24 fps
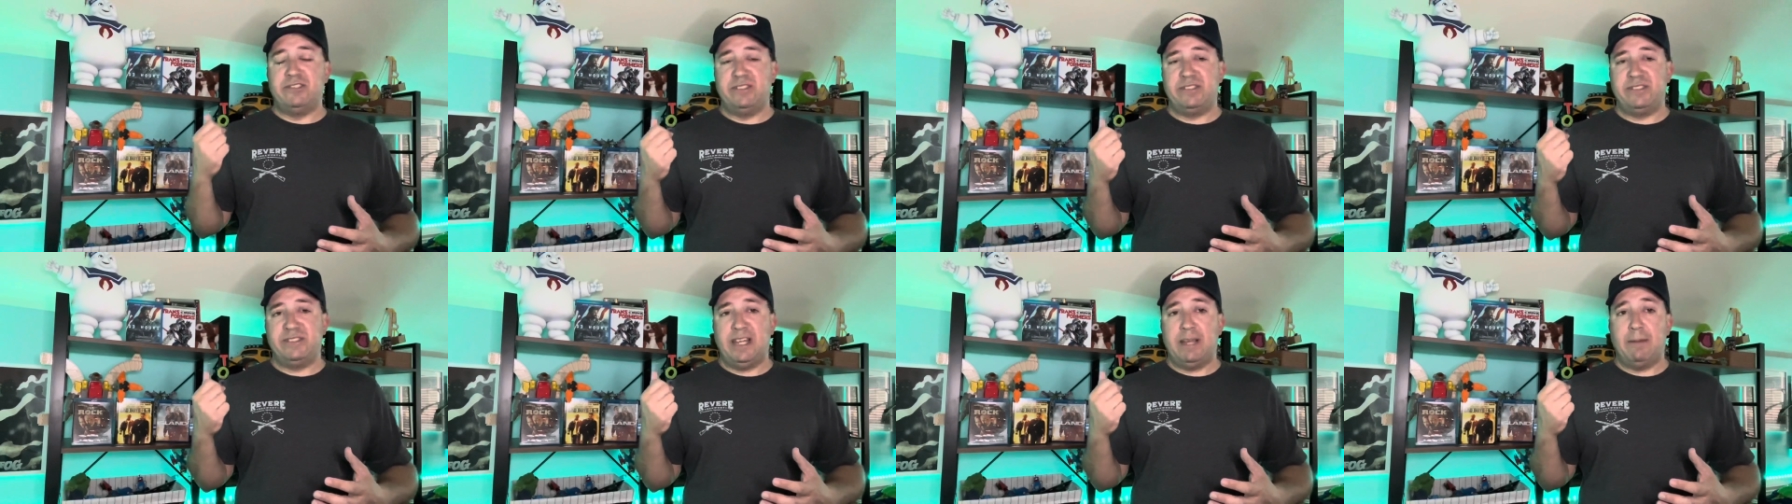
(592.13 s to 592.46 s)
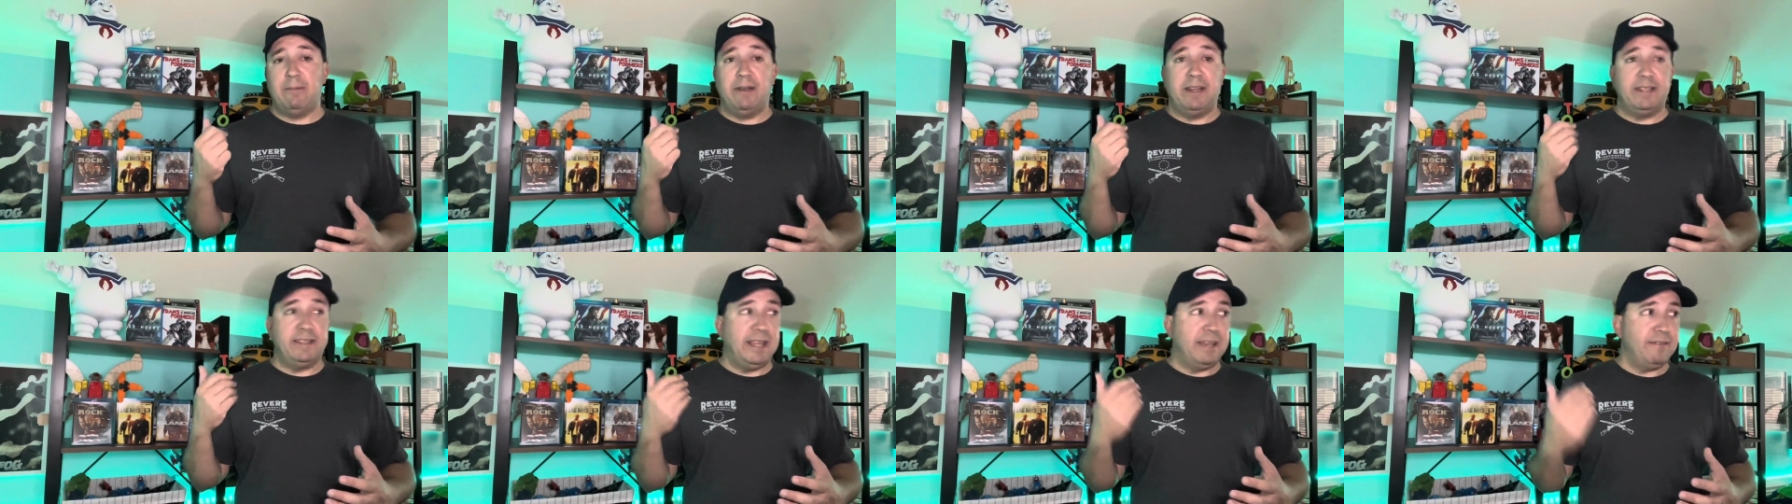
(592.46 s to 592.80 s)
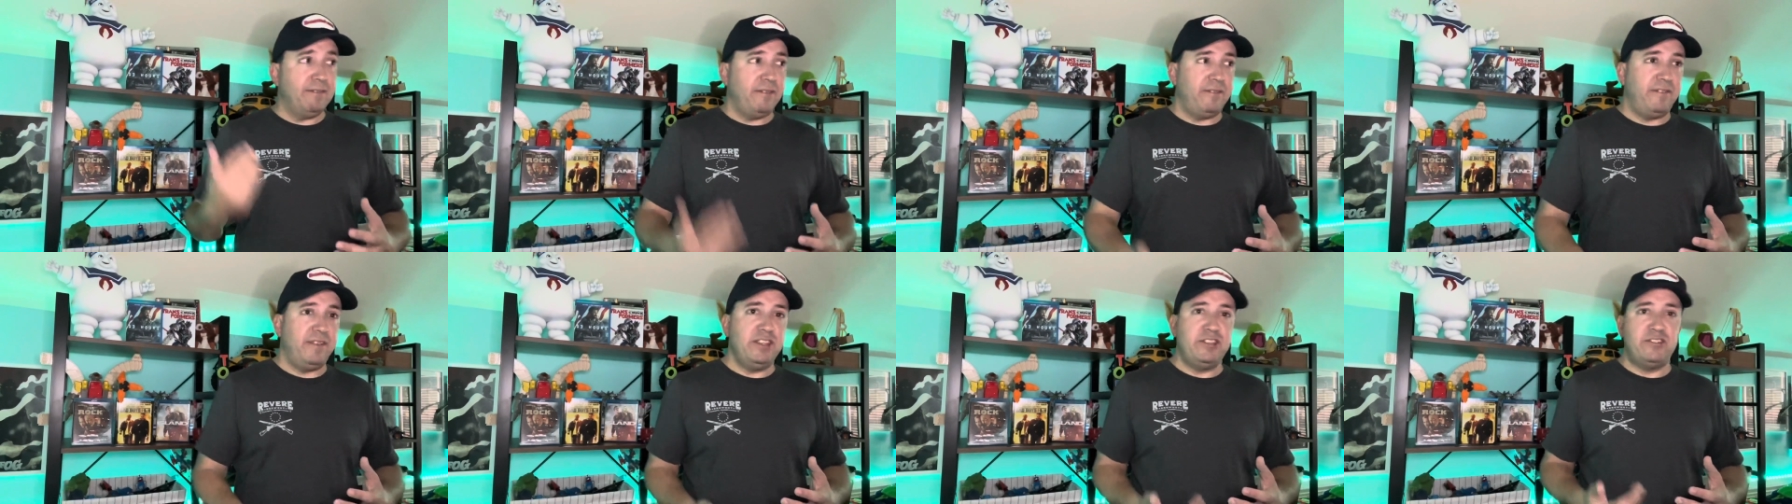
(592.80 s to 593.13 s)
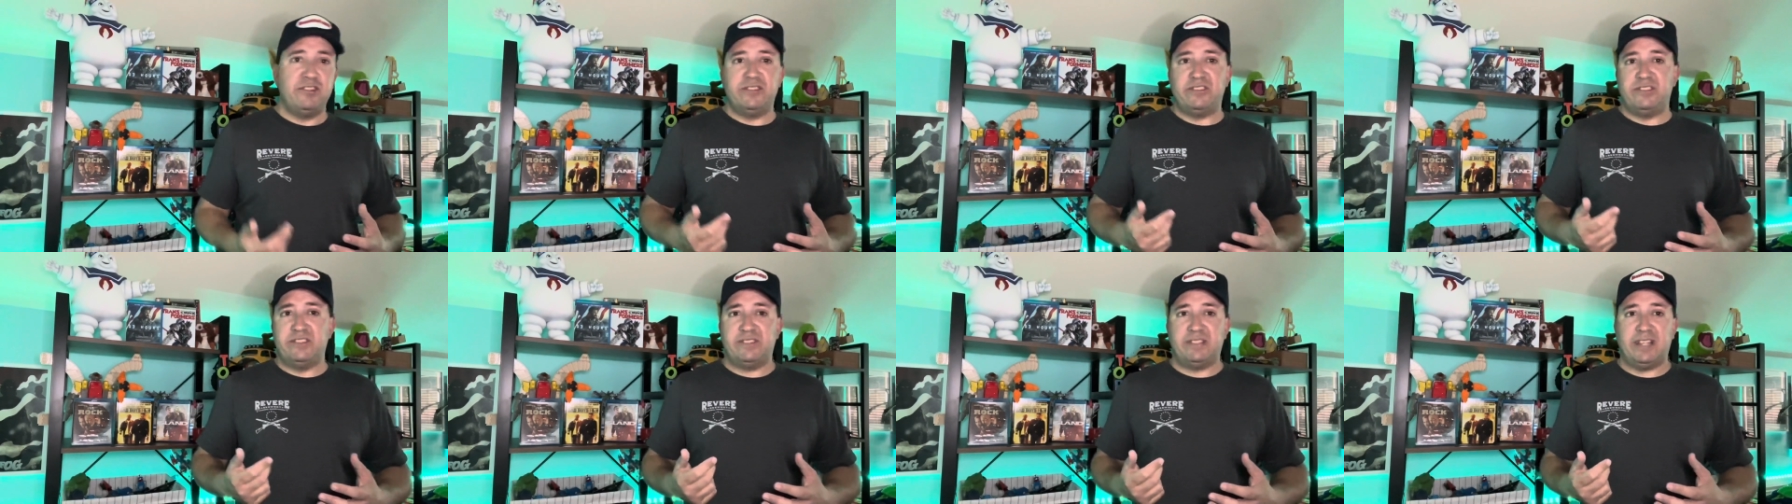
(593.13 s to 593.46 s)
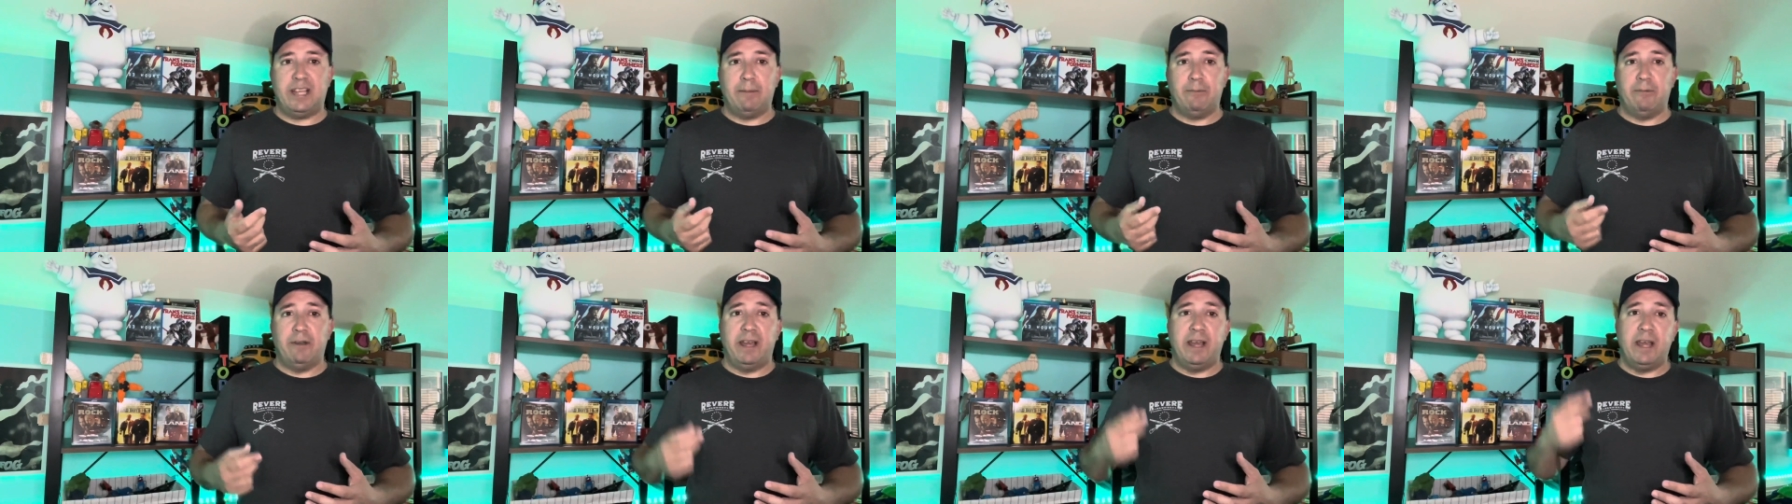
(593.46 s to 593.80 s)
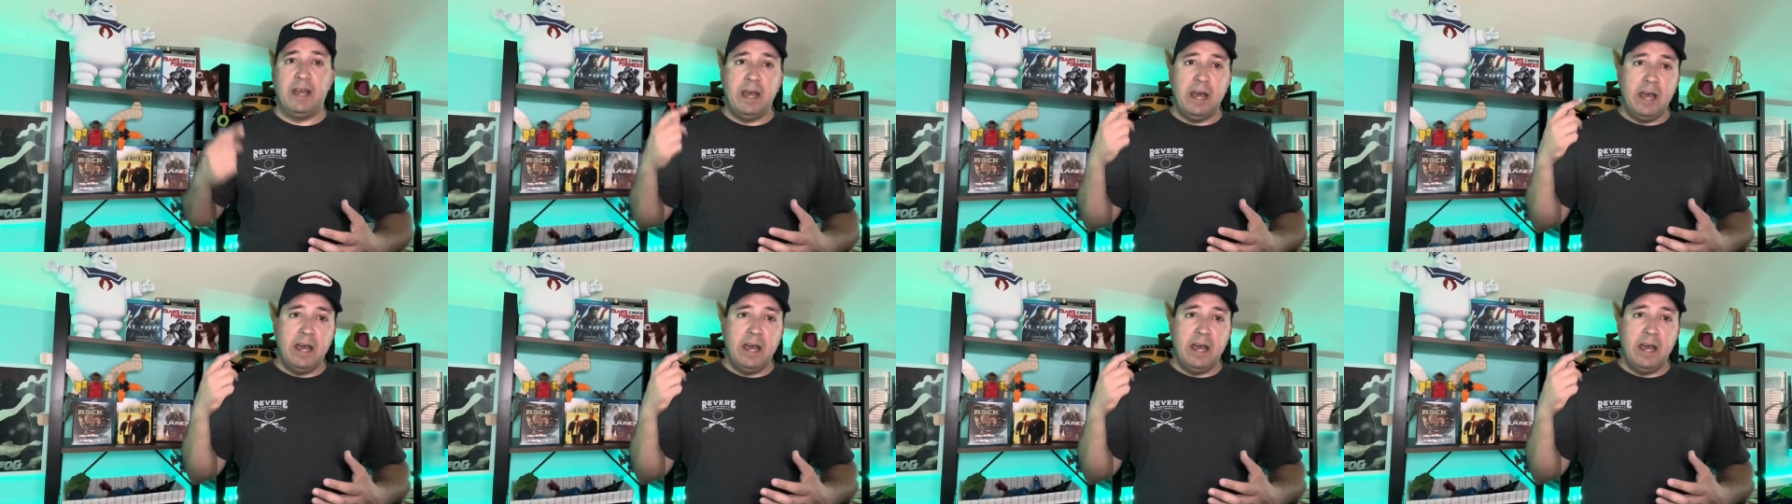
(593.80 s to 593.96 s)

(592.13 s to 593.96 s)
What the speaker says: the same way. David Fincher's the same way.